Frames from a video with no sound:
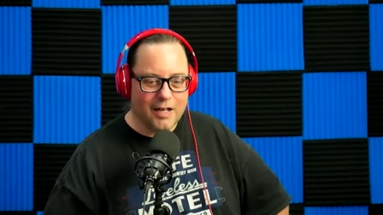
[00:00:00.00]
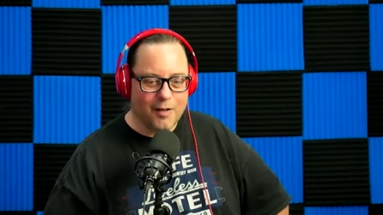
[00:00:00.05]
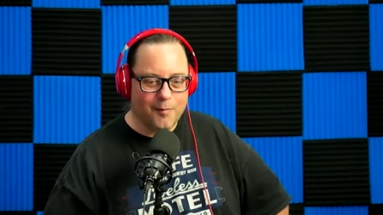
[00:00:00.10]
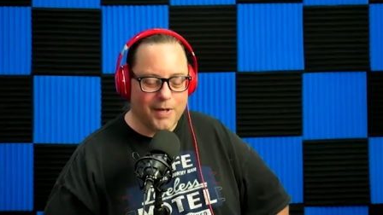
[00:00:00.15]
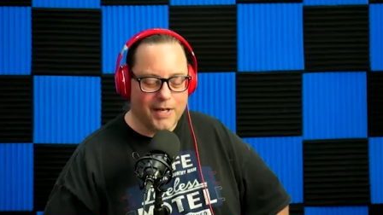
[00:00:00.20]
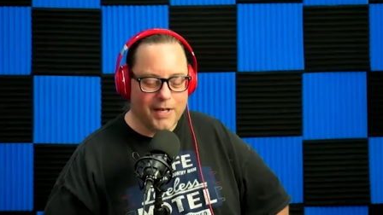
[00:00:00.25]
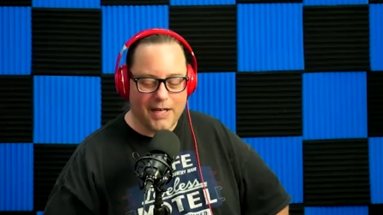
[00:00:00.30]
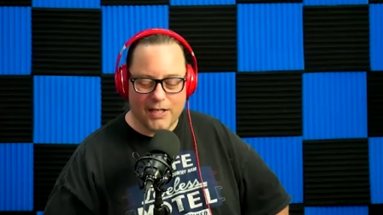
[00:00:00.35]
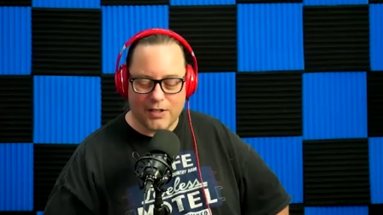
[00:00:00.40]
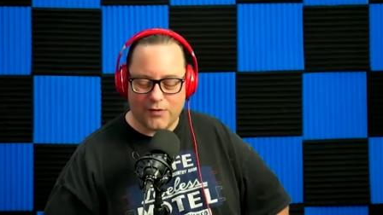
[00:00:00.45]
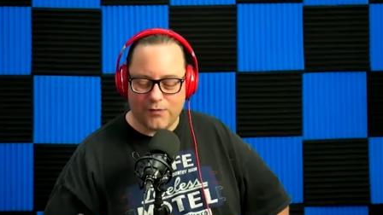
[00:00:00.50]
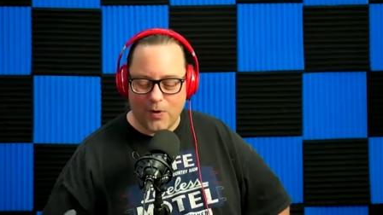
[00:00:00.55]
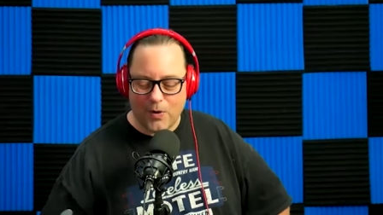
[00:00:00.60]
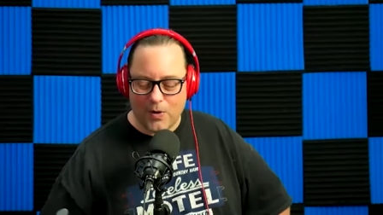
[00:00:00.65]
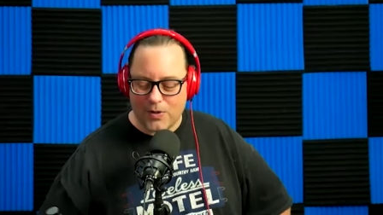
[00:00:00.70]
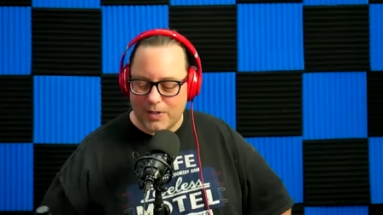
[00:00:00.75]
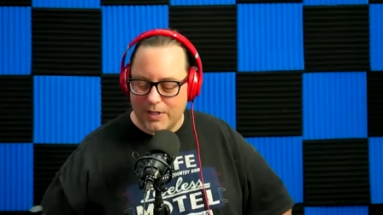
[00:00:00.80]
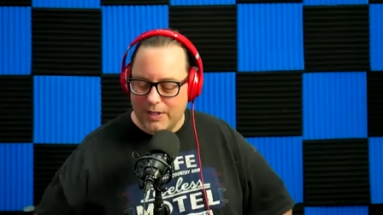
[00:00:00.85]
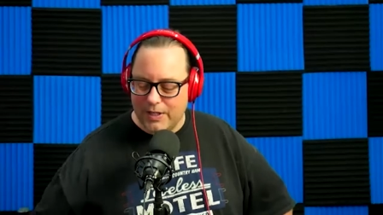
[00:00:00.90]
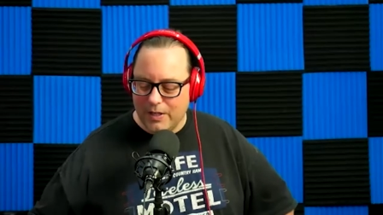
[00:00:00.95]
I mean, as
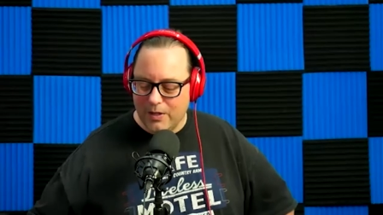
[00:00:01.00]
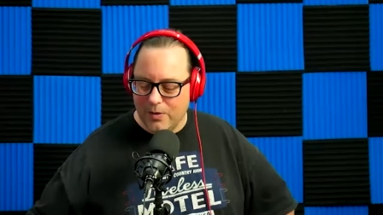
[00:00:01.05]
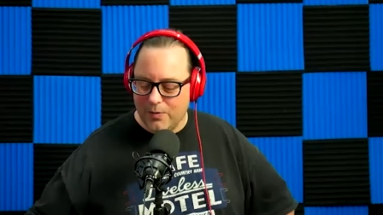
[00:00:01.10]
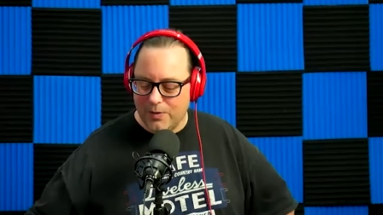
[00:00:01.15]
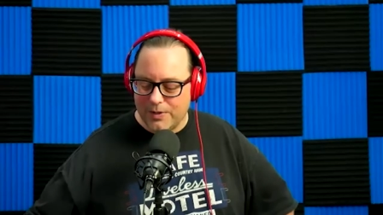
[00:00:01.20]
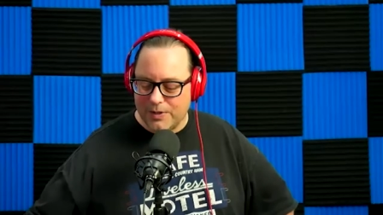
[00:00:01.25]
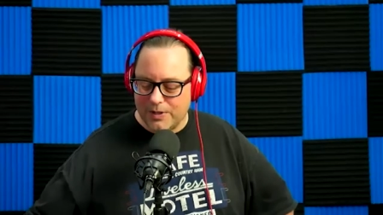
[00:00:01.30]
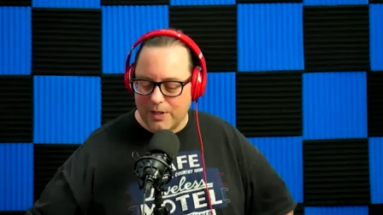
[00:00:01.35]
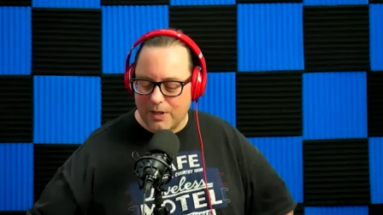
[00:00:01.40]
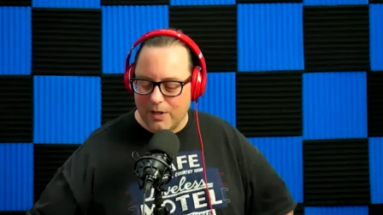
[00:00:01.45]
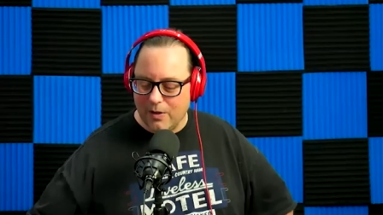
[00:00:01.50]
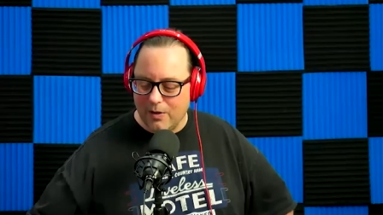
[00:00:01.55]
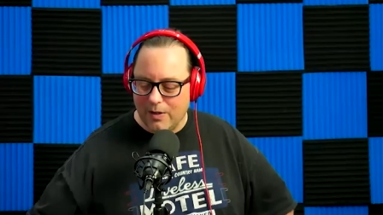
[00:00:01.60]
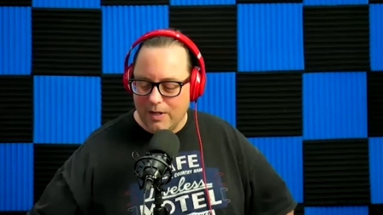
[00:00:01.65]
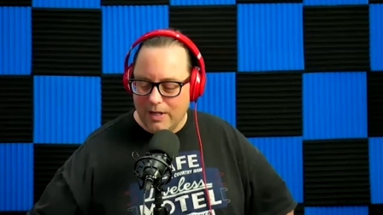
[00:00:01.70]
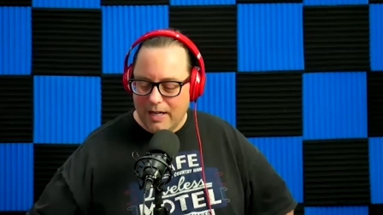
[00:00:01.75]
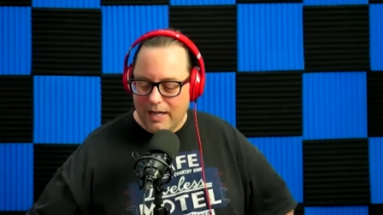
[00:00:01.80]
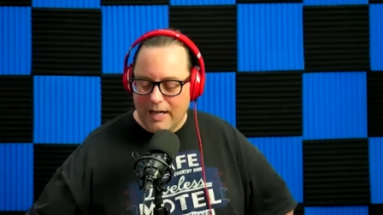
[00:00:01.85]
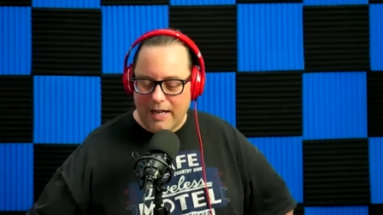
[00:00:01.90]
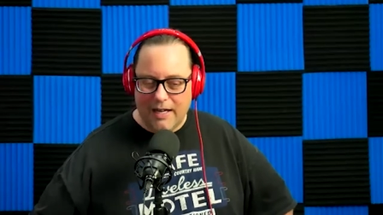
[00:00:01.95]
far as the other ones go,
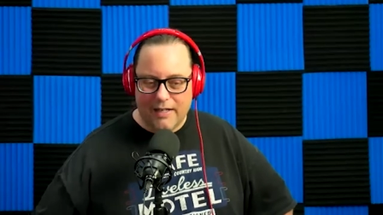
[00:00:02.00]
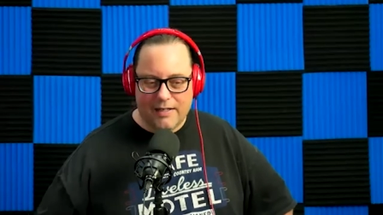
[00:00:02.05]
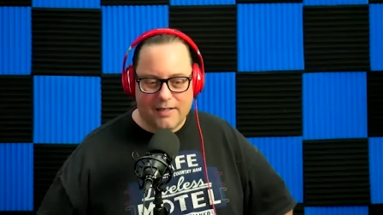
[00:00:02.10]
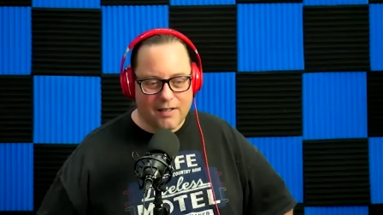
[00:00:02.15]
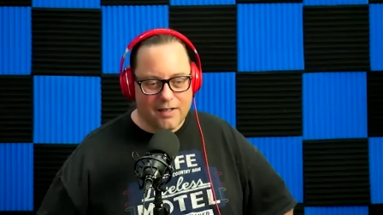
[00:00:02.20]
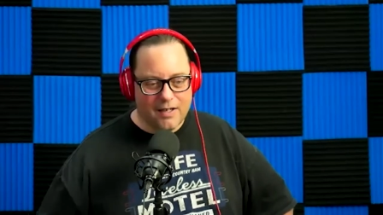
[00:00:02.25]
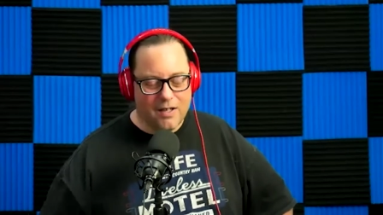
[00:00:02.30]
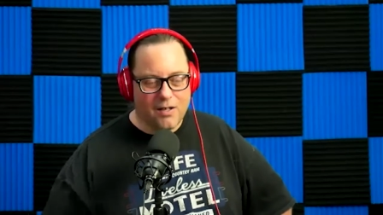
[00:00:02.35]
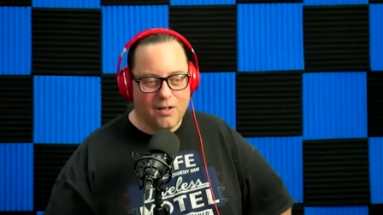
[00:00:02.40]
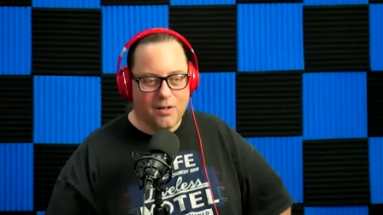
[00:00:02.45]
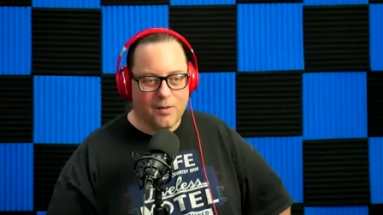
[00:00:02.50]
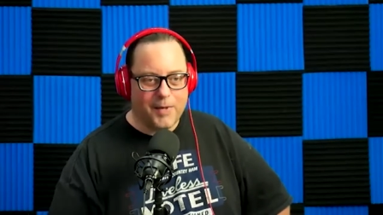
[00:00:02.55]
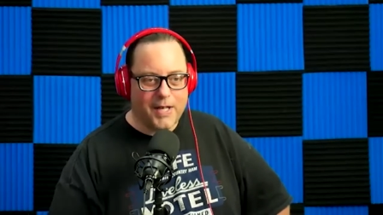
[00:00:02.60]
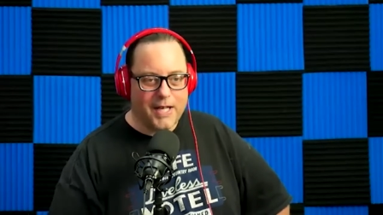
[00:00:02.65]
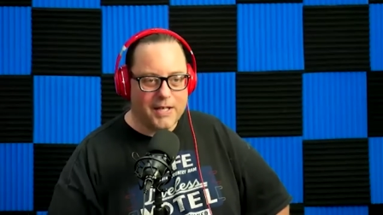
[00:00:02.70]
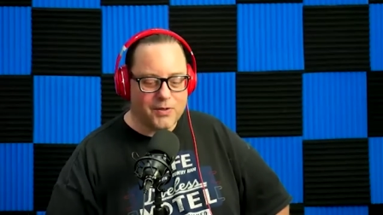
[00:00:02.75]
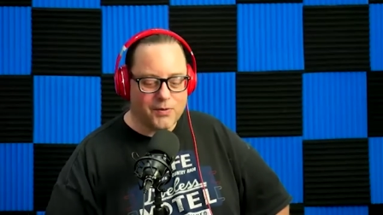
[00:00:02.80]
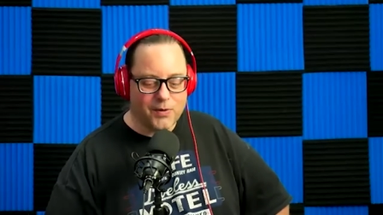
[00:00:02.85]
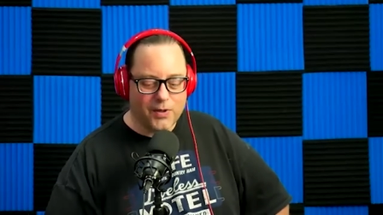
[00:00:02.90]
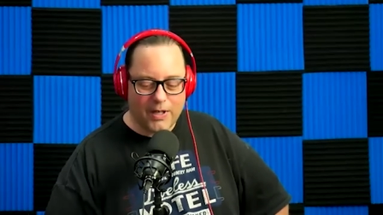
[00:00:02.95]
it's oh
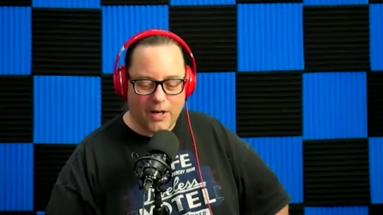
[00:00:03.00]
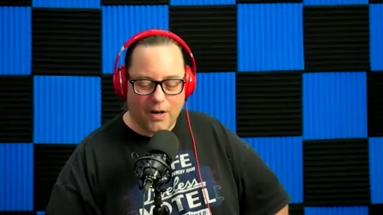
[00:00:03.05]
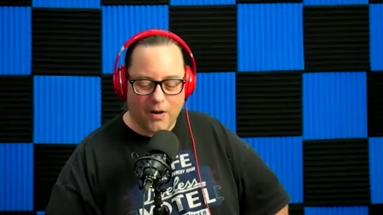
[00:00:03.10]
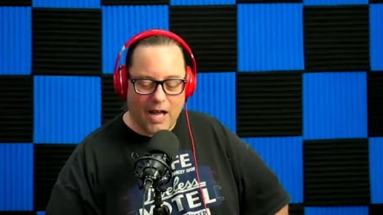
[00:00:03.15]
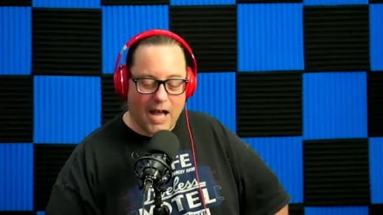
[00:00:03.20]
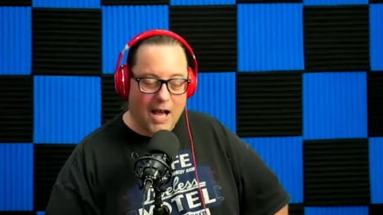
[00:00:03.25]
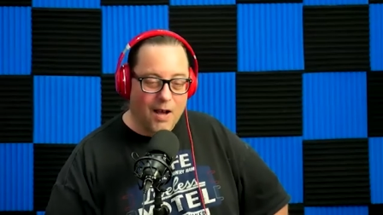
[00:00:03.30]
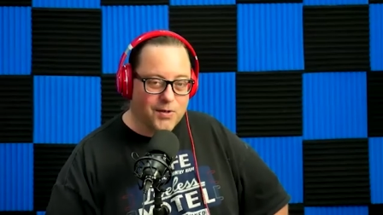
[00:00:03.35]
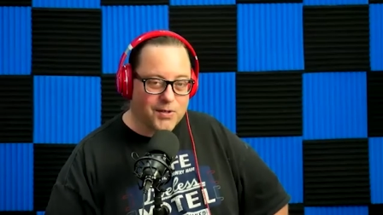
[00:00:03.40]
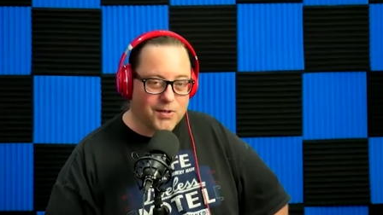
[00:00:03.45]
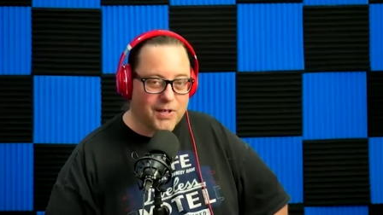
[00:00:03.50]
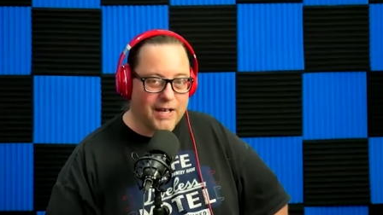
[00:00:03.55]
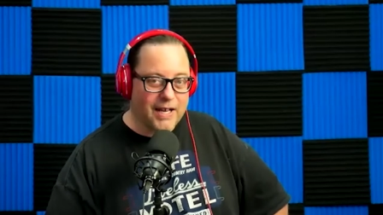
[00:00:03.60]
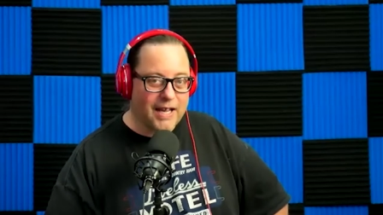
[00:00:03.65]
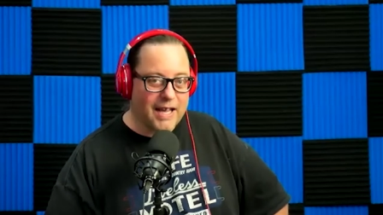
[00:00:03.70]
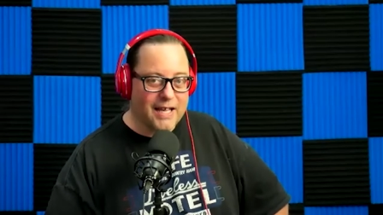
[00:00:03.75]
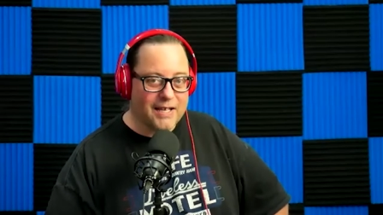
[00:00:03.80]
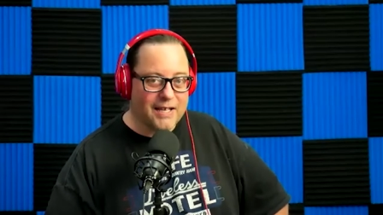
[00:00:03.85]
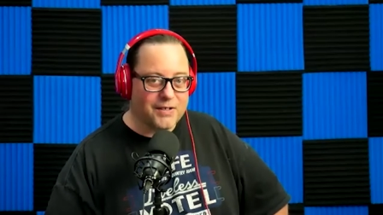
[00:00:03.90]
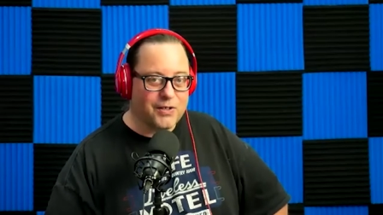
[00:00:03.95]
man, it's really hard. I was going
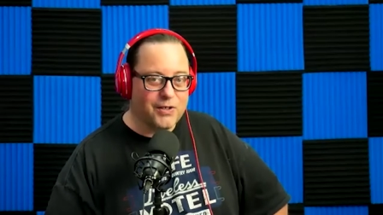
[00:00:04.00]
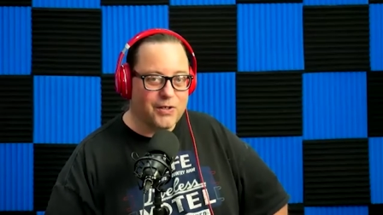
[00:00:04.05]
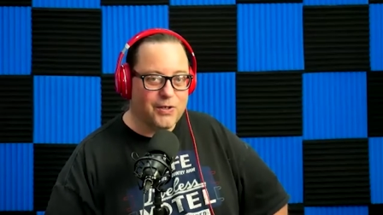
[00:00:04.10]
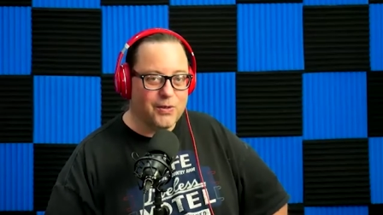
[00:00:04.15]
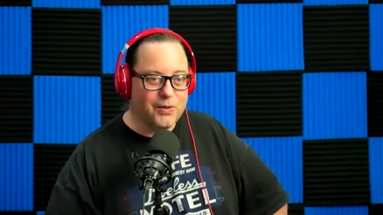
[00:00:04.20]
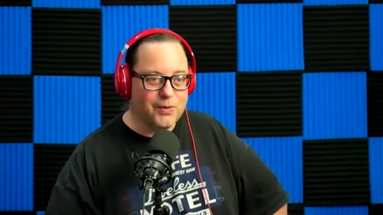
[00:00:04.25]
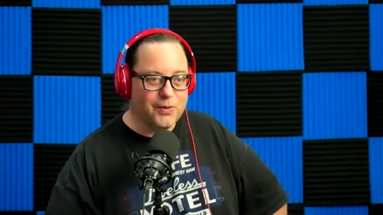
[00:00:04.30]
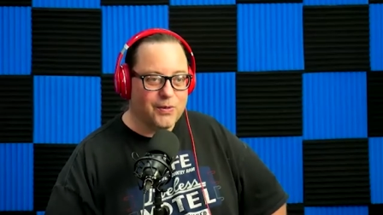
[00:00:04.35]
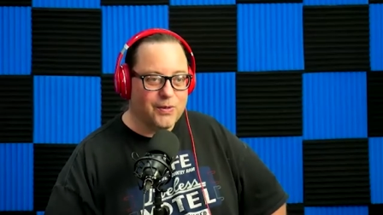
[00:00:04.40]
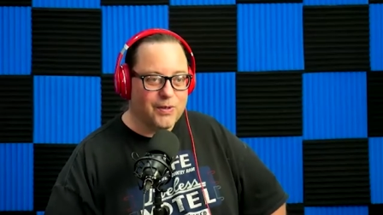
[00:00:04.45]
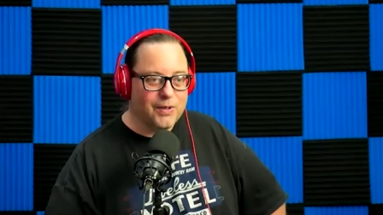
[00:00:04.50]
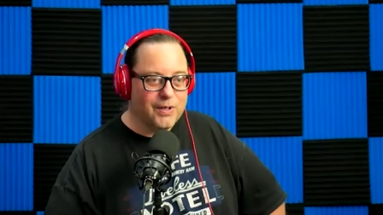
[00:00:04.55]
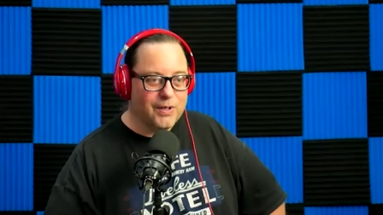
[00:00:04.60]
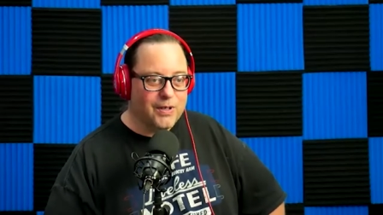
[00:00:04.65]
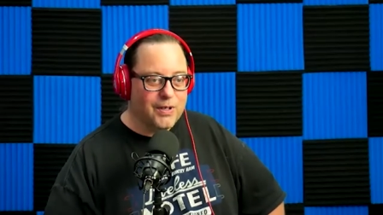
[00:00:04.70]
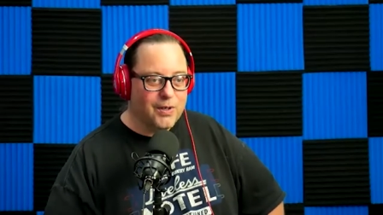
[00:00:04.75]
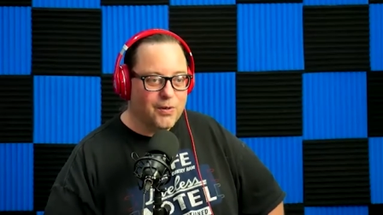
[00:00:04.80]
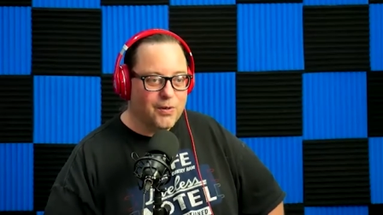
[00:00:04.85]
to ask you, yeah,